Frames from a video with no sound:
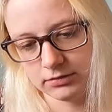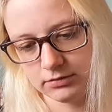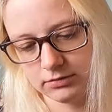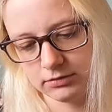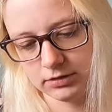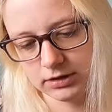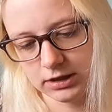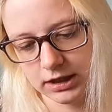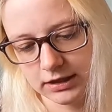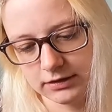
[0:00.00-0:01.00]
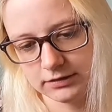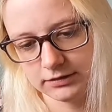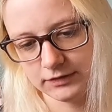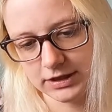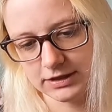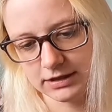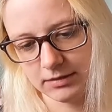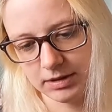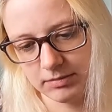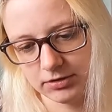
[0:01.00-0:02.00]
Oh, okay. I think this is going
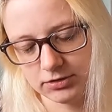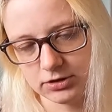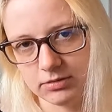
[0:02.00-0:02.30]
to be emotional.